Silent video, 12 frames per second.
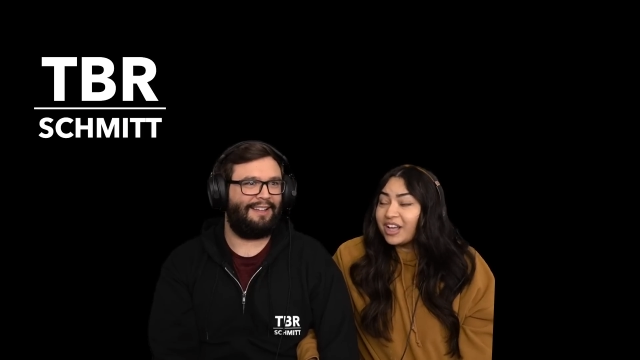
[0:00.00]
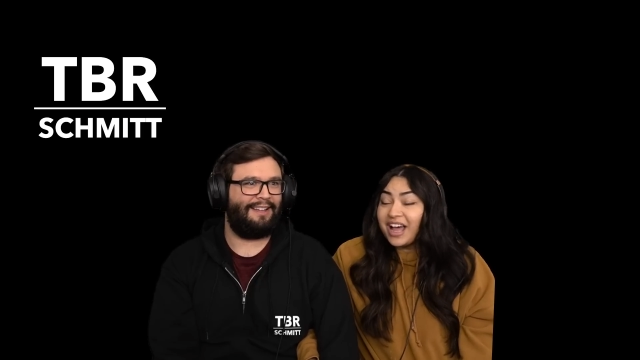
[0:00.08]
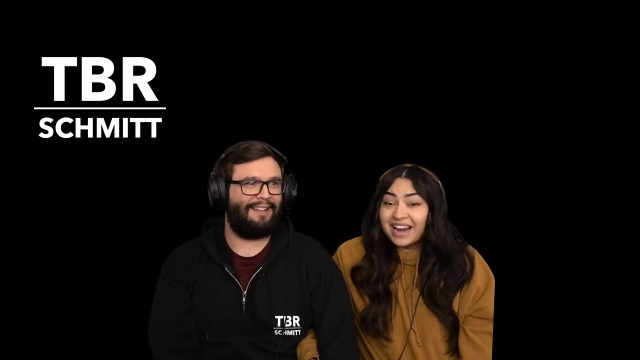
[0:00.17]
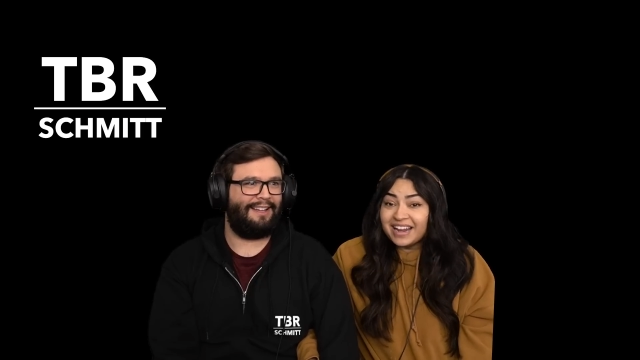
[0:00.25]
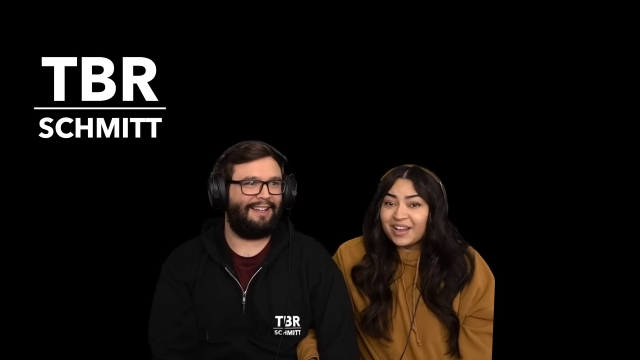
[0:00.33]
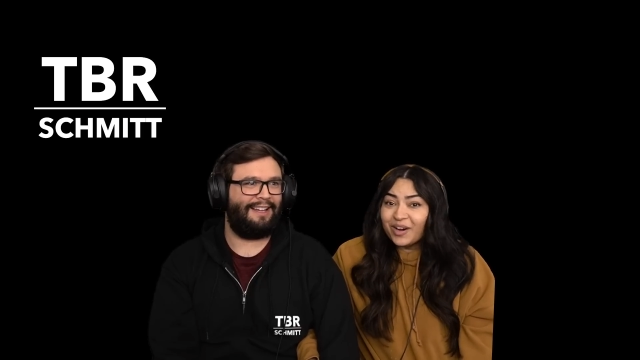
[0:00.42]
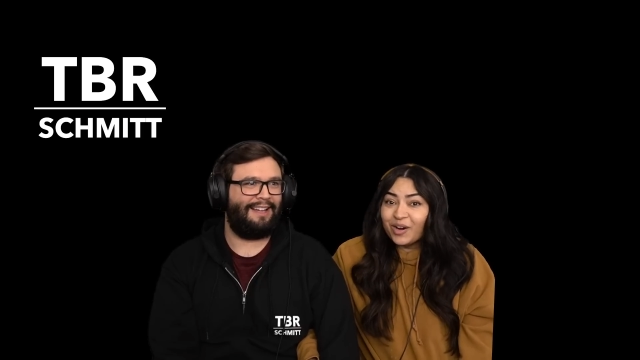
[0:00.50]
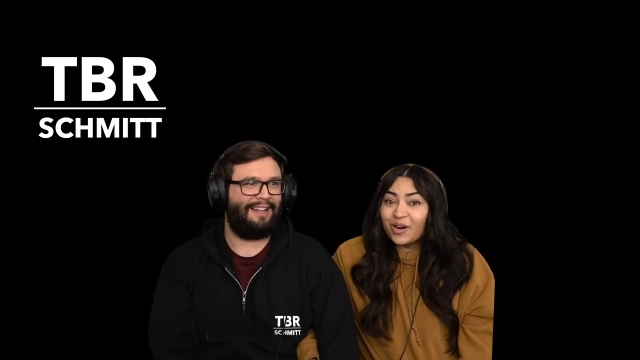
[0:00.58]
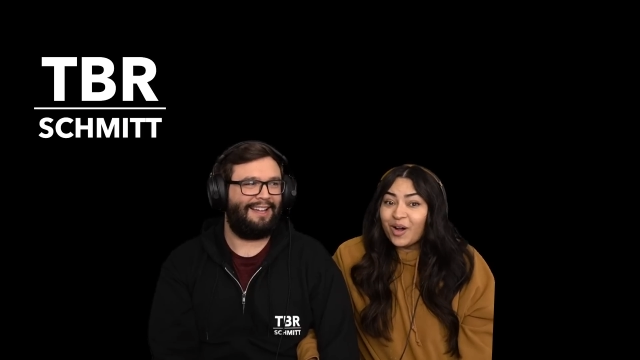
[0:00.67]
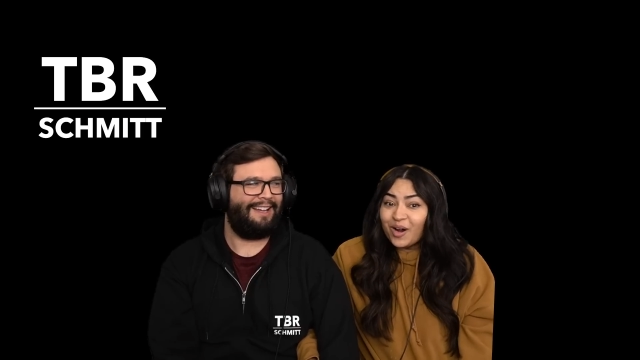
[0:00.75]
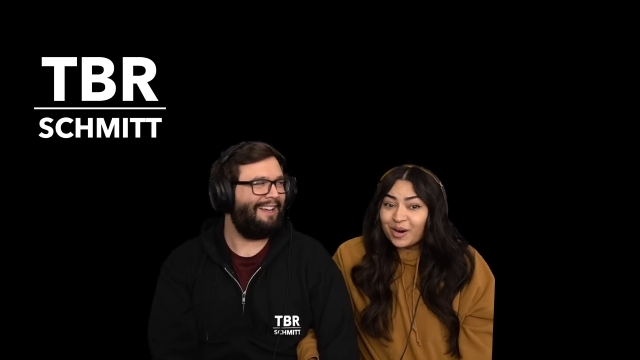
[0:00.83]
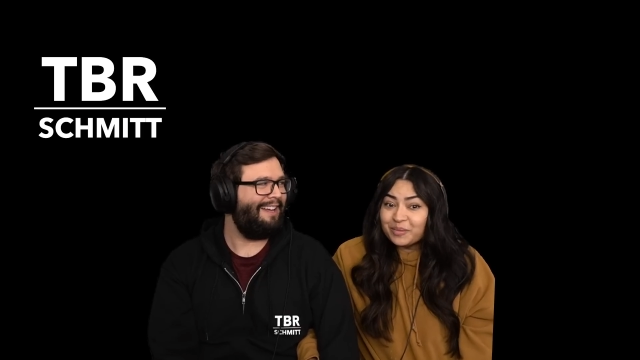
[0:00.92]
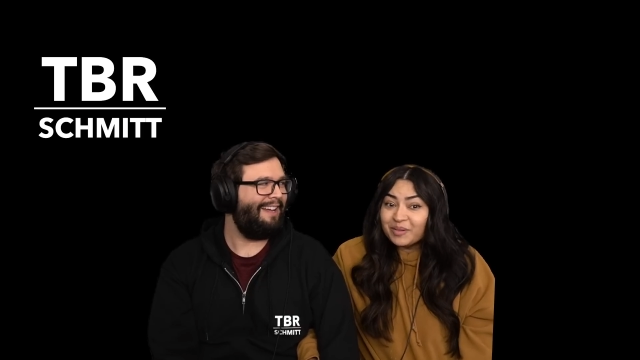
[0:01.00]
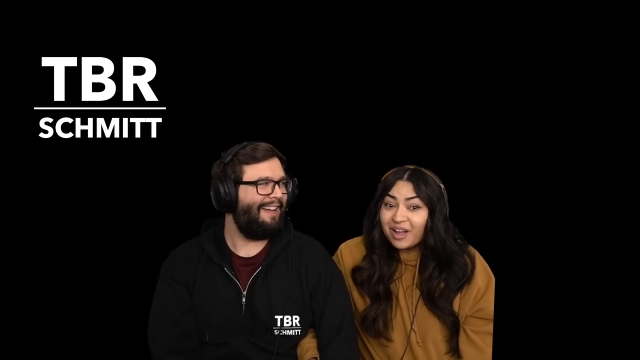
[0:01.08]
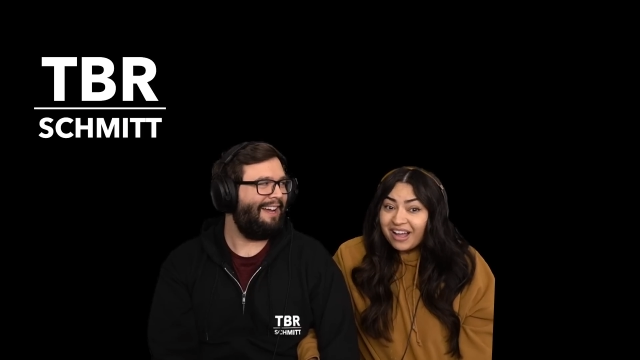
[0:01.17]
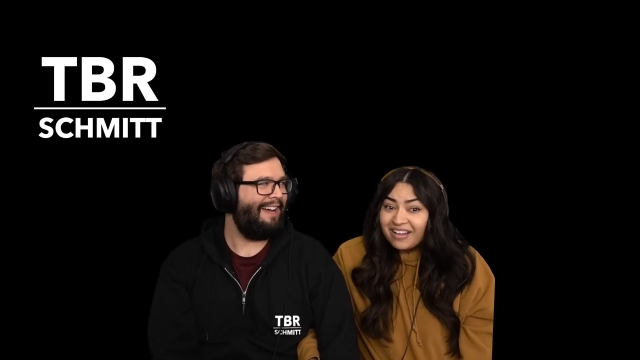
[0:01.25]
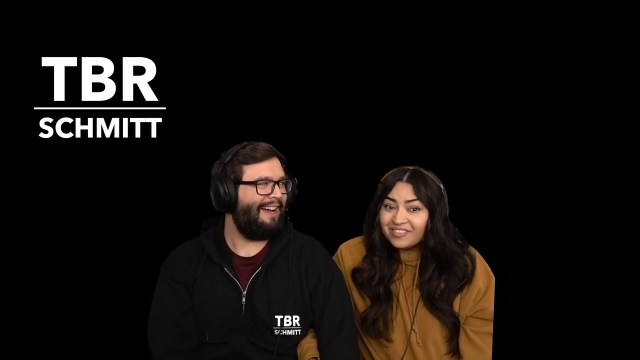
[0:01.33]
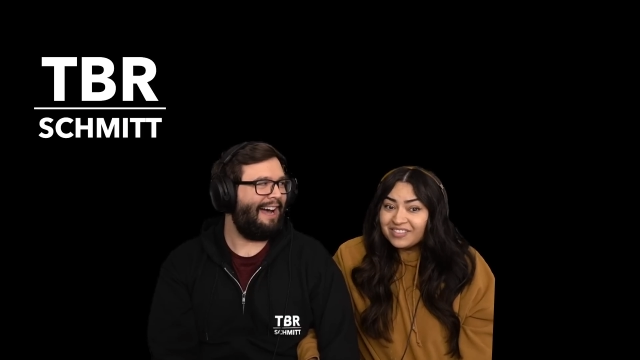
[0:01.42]
Speaker 1: cutting her arm
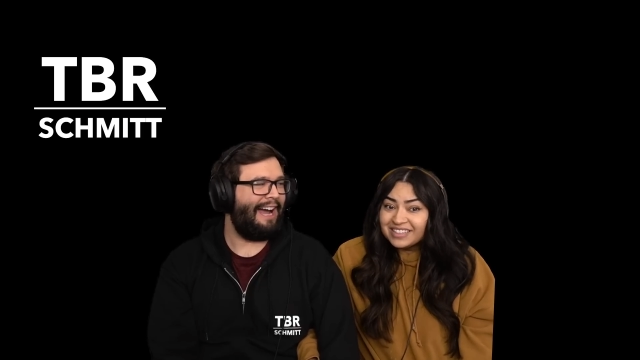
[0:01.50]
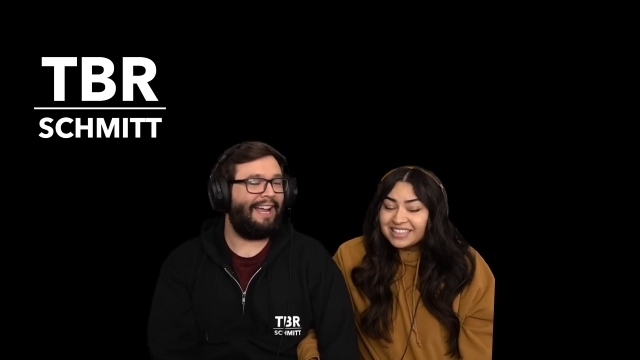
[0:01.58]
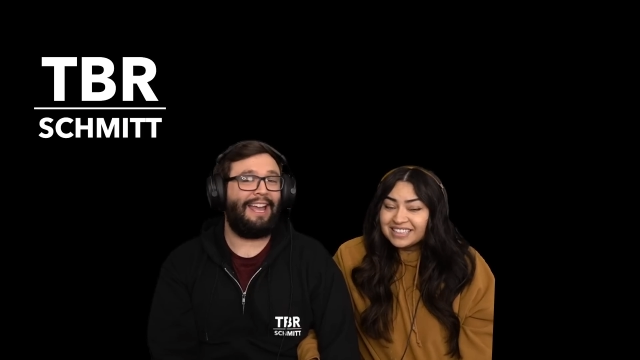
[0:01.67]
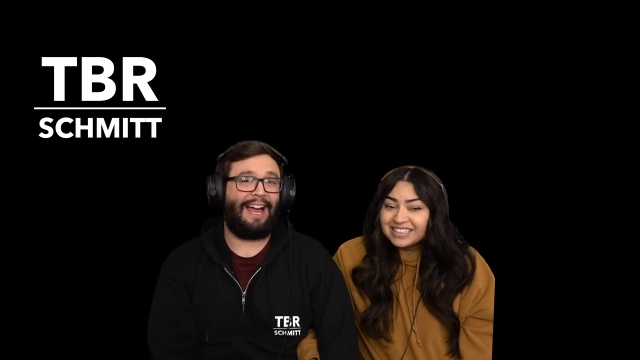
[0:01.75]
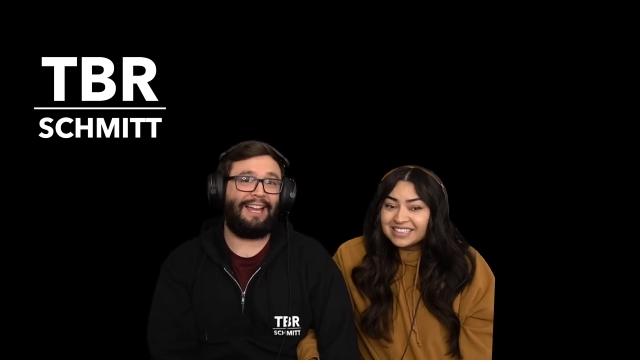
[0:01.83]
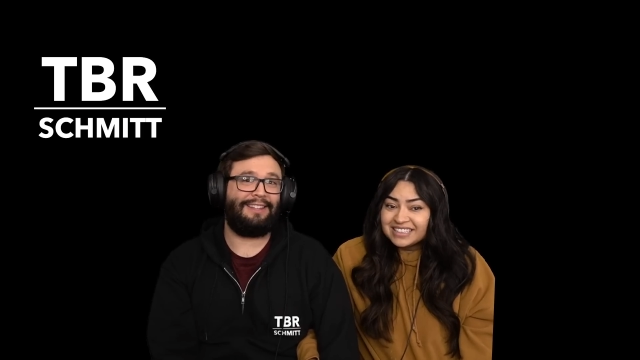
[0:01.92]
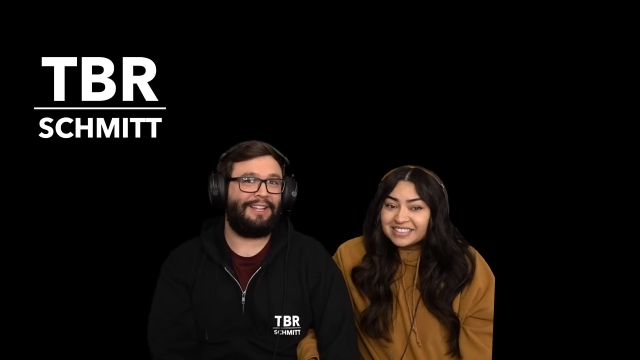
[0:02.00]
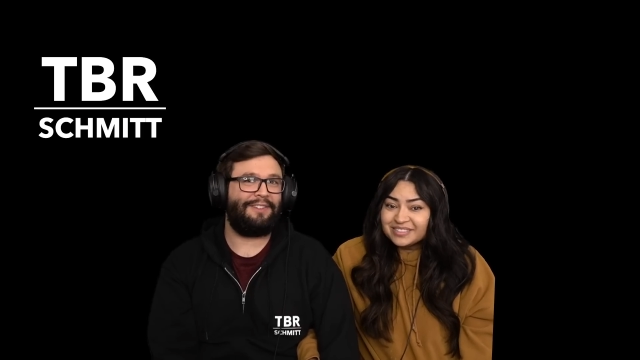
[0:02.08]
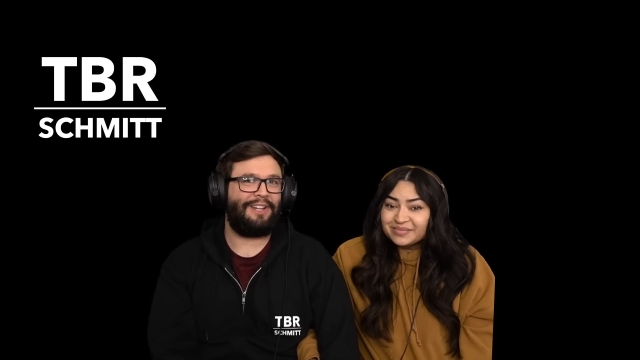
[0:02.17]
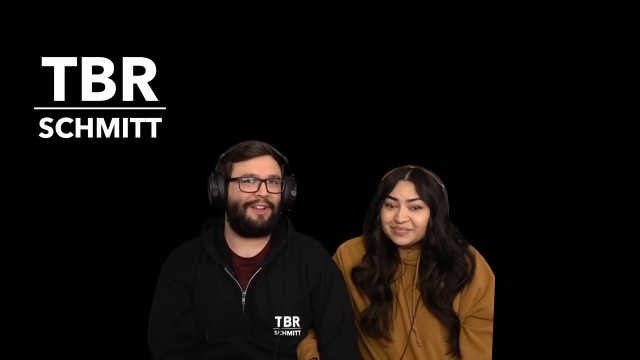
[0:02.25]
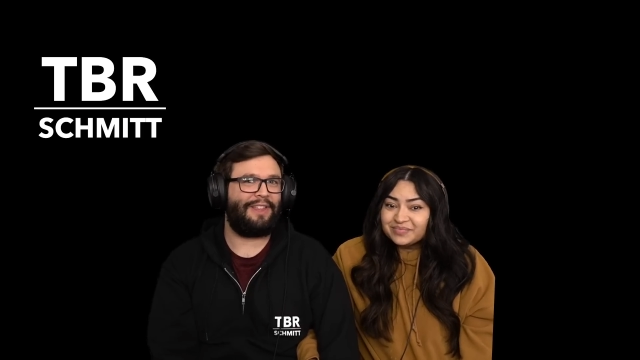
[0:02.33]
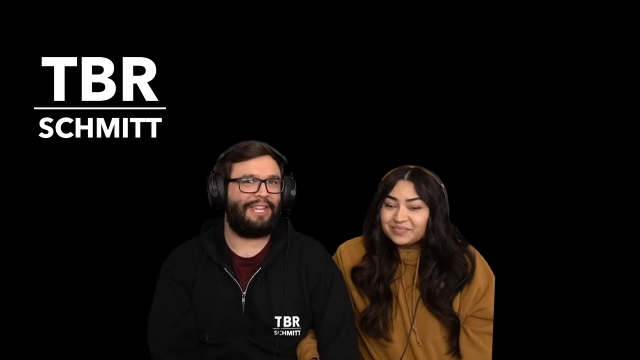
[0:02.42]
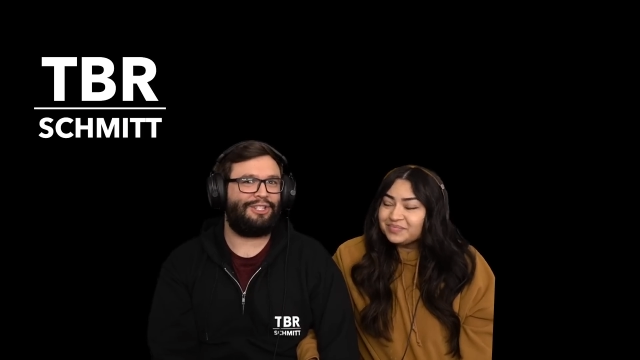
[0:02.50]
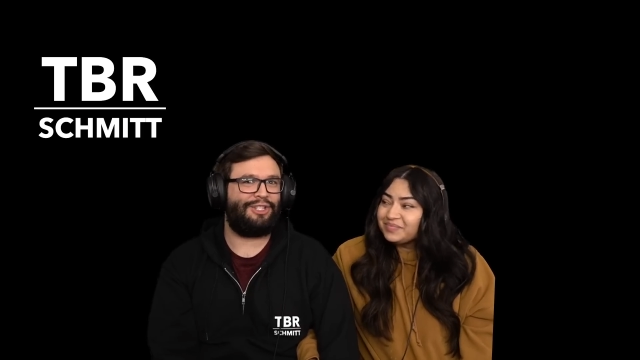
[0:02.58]
off.
Speaker 2: Yeah, I loved how they